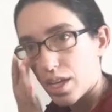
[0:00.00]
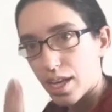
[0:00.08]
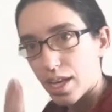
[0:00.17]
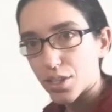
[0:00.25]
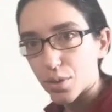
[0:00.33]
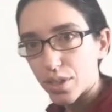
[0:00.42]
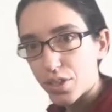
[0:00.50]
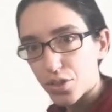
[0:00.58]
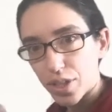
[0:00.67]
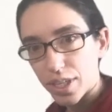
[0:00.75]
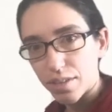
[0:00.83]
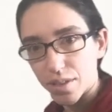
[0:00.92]
And so this
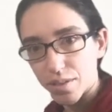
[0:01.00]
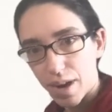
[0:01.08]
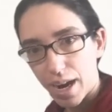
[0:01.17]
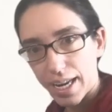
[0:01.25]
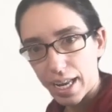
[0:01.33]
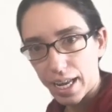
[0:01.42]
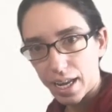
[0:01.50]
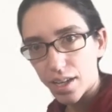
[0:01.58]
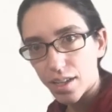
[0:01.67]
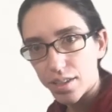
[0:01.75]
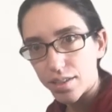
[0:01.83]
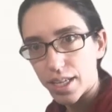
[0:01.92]
trick of dividing
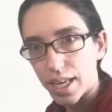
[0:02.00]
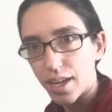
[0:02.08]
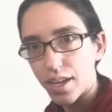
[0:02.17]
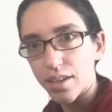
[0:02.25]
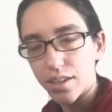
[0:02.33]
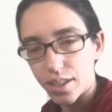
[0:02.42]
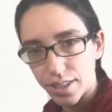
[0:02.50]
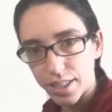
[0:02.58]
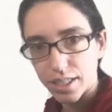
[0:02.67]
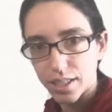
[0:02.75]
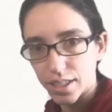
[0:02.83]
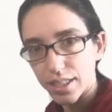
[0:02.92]
to get
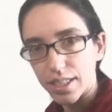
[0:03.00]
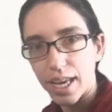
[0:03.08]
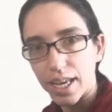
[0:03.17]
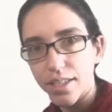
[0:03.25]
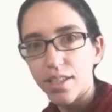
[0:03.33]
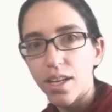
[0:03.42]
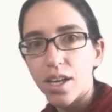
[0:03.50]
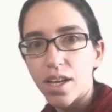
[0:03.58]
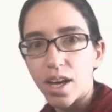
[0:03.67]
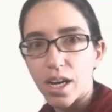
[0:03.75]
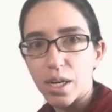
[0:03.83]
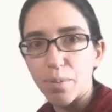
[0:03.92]
six in this case
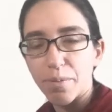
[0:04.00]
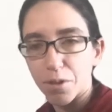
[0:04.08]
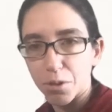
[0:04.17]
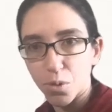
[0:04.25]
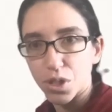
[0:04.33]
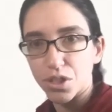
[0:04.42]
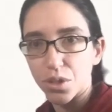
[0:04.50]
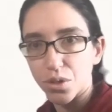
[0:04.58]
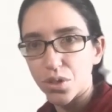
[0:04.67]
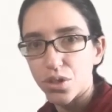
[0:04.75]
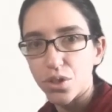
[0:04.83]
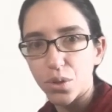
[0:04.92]
um, for four choose
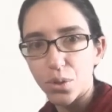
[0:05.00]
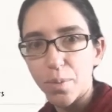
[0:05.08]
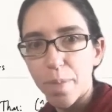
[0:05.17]
two